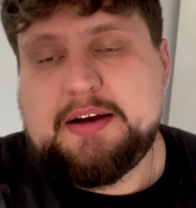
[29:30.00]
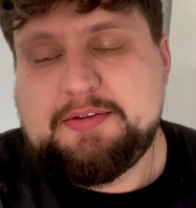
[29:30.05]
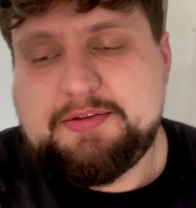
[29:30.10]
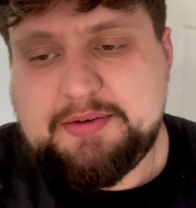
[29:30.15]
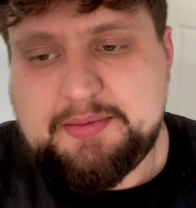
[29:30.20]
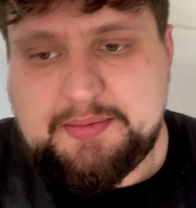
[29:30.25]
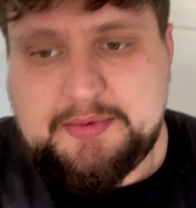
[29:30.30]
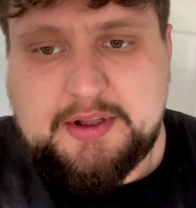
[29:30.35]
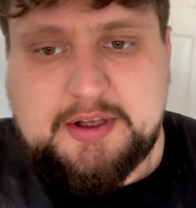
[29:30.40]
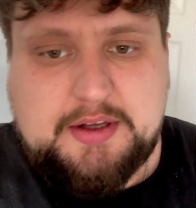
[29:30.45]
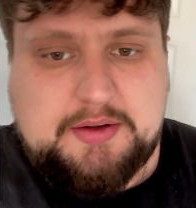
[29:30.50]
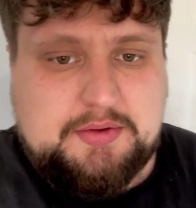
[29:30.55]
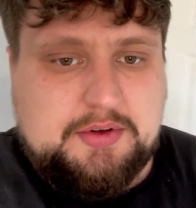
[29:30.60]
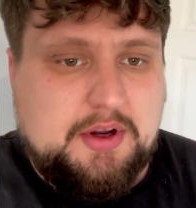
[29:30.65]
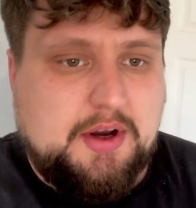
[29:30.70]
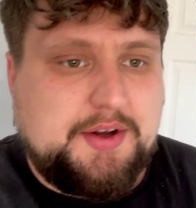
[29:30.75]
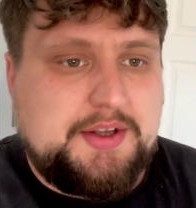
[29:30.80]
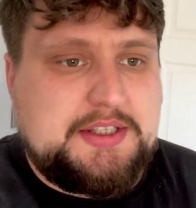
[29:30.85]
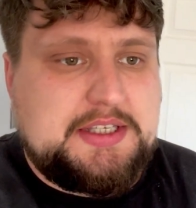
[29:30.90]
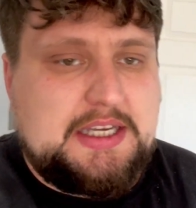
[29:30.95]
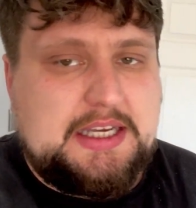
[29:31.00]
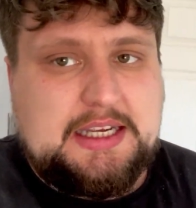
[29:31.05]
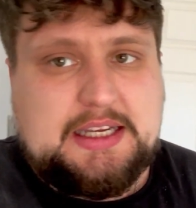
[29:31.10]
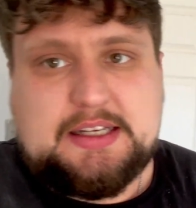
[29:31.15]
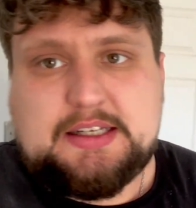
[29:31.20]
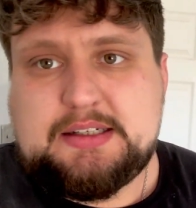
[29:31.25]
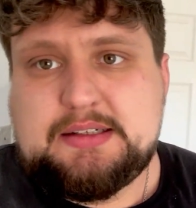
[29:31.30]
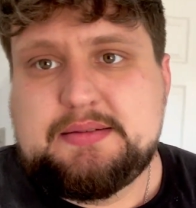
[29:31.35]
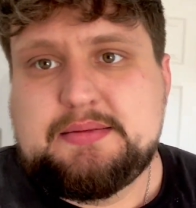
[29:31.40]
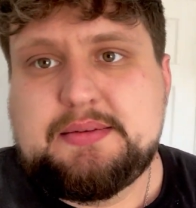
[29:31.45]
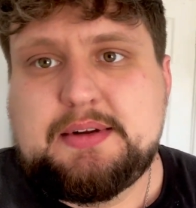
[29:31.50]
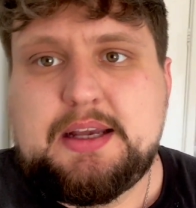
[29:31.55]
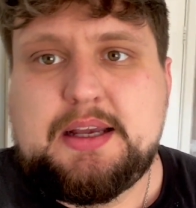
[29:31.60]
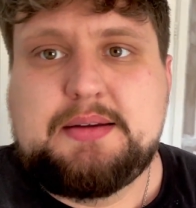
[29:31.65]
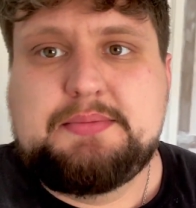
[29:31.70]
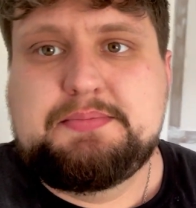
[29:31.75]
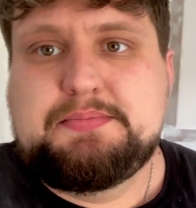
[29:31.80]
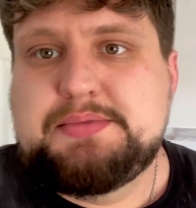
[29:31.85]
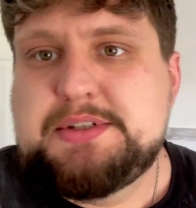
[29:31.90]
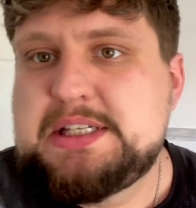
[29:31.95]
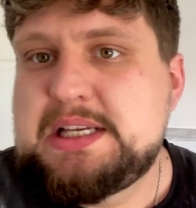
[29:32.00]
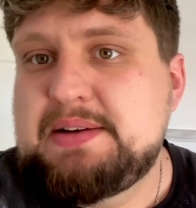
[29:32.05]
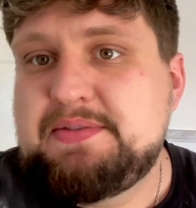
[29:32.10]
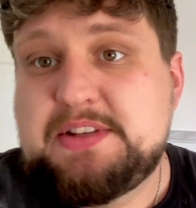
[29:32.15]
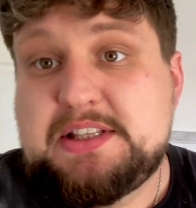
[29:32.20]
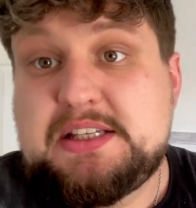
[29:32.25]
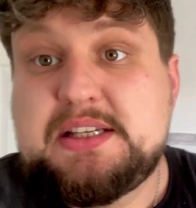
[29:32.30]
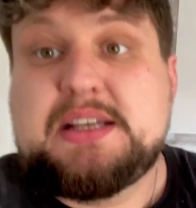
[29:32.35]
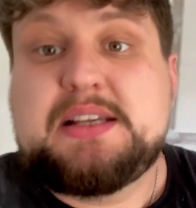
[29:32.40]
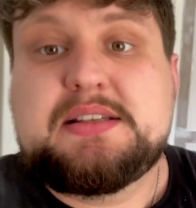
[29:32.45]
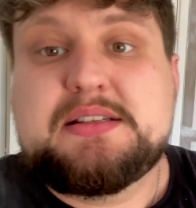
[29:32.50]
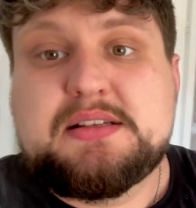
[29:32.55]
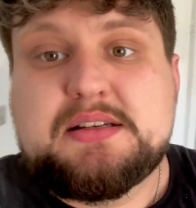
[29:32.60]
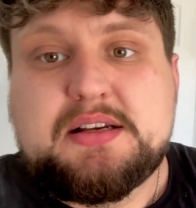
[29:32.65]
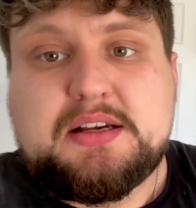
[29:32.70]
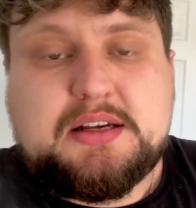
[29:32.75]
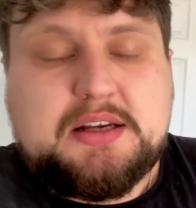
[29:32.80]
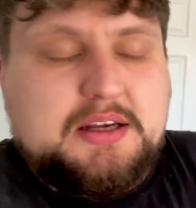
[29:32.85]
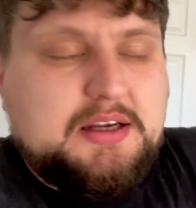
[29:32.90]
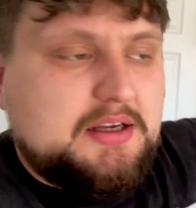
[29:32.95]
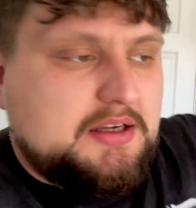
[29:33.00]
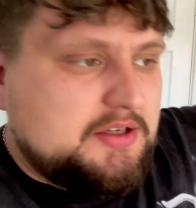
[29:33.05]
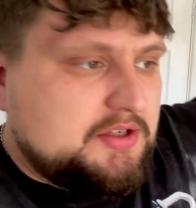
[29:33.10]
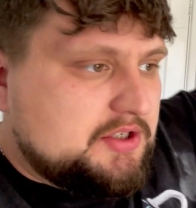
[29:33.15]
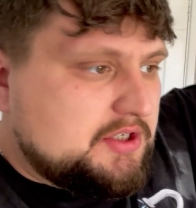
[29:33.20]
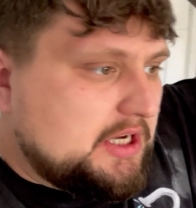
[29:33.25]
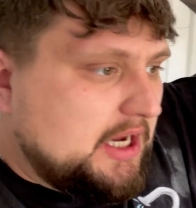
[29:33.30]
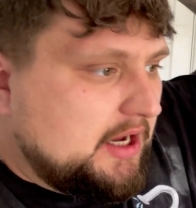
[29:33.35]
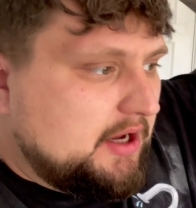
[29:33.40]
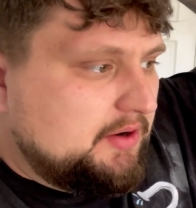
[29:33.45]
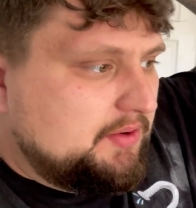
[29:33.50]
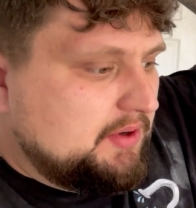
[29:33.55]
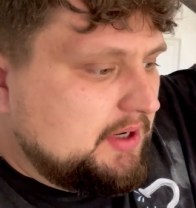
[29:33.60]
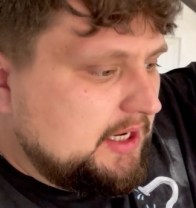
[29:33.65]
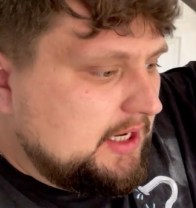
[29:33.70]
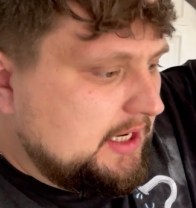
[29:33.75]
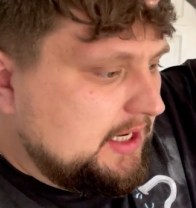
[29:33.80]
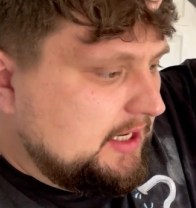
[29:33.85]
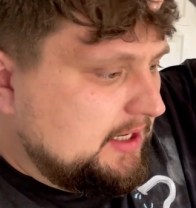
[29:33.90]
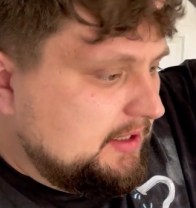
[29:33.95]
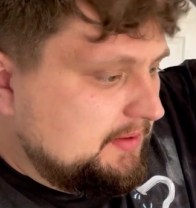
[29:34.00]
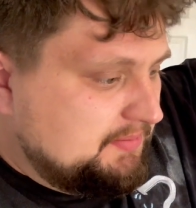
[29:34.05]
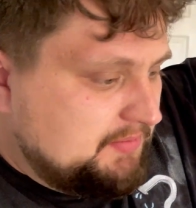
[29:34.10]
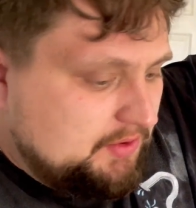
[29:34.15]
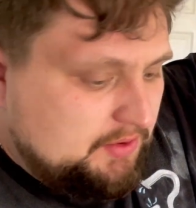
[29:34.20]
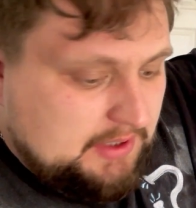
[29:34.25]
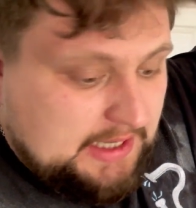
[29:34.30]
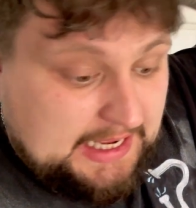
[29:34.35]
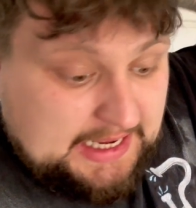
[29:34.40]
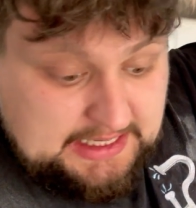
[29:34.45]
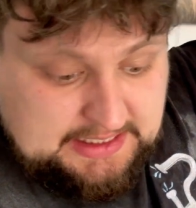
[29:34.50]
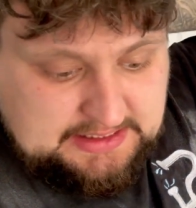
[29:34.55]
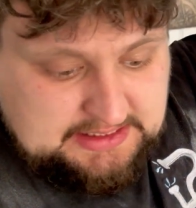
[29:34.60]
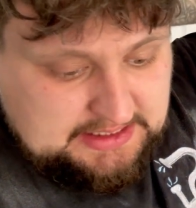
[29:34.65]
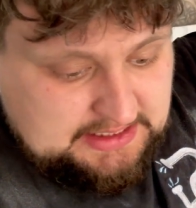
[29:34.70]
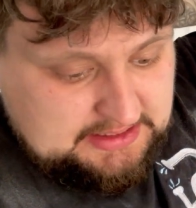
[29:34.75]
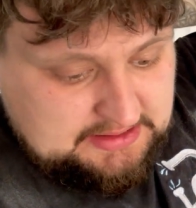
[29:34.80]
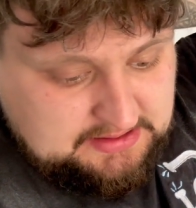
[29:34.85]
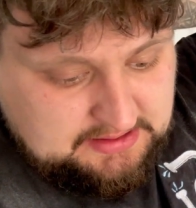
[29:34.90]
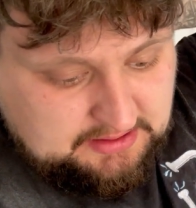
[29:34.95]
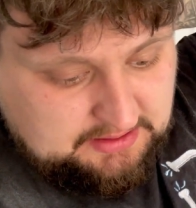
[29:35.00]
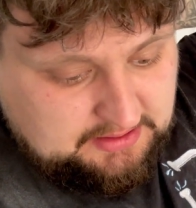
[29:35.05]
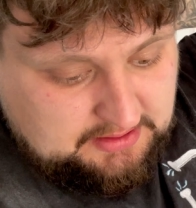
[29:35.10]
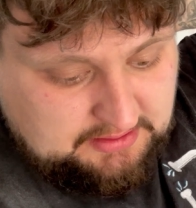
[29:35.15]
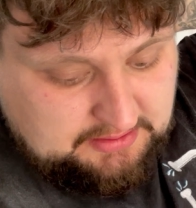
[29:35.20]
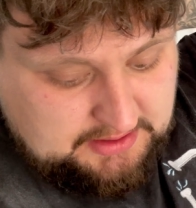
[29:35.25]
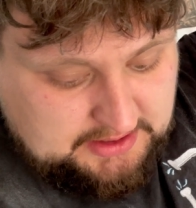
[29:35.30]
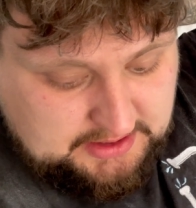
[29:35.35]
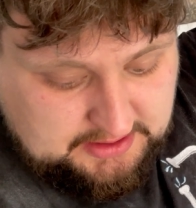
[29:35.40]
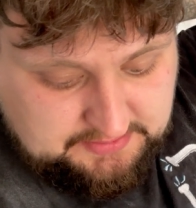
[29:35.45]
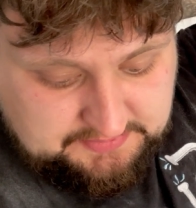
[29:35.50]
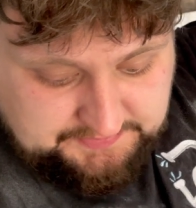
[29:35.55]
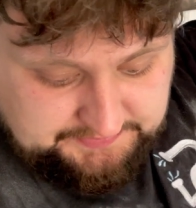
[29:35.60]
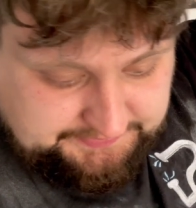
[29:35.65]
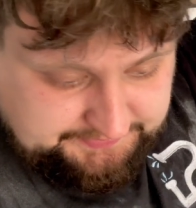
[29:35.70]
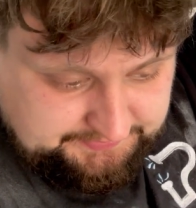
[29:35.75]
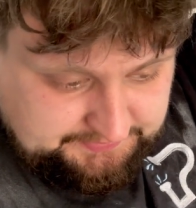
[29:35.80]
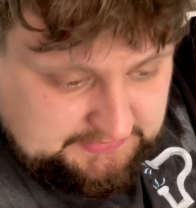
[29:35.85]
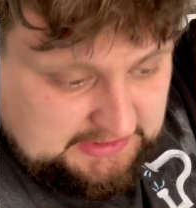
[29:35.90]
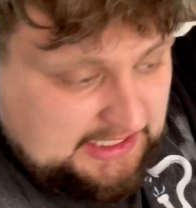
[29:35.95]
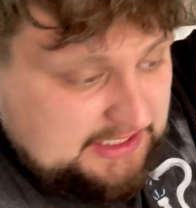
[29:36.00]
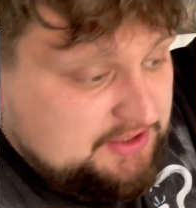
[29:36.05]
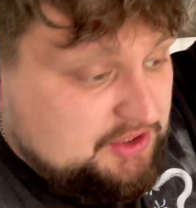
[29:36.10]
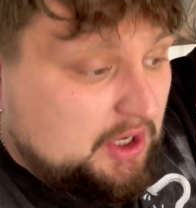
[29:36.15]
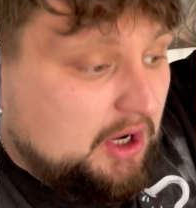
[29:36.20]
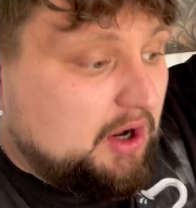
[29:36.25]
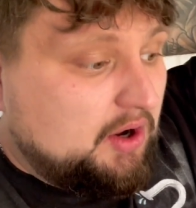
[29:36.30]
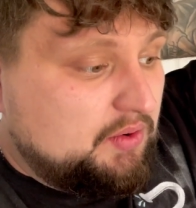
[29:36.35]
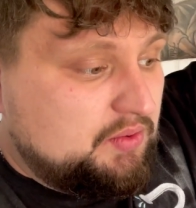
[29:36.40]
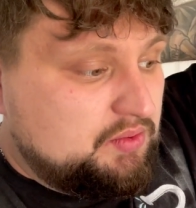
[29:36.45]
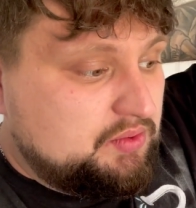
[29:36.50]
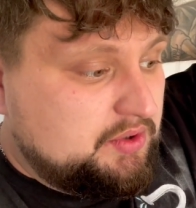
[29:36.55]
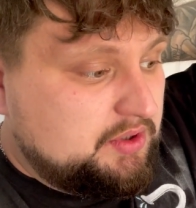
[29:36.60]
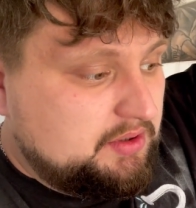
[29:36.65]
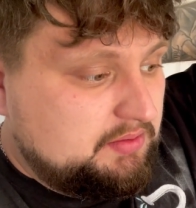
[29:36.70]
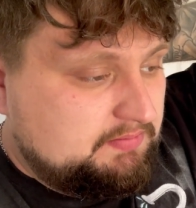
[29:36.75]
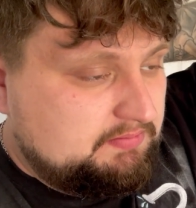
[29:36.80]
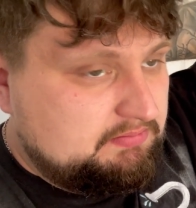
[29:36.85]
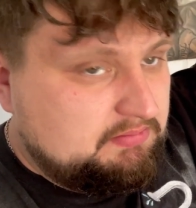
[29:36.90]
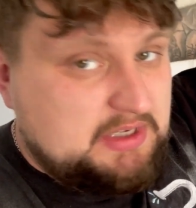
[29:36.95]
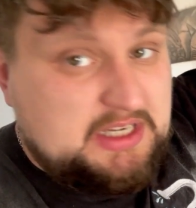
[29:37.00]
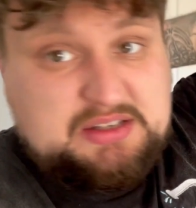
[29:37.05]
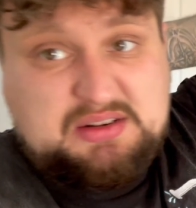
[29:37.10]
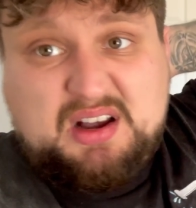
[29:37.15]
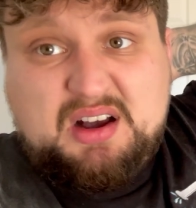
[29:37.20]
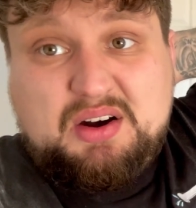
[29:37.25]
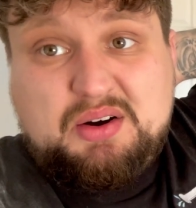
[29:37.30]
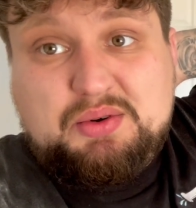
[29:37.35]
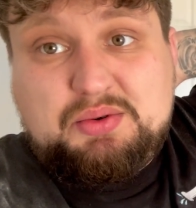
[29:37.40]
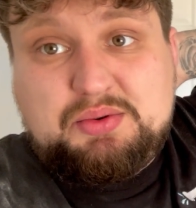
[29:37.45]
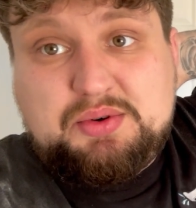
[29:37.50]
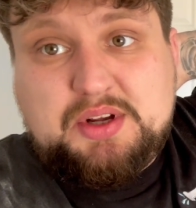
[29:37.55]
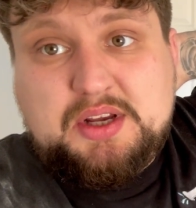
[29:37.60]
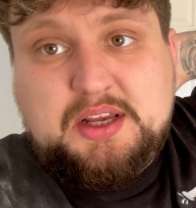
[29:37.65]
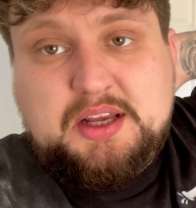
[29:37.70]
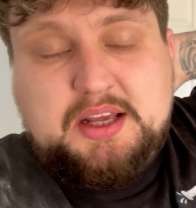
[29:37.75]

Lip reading: from the 1970s. So, or 80s, I don't know. It's old. It's old.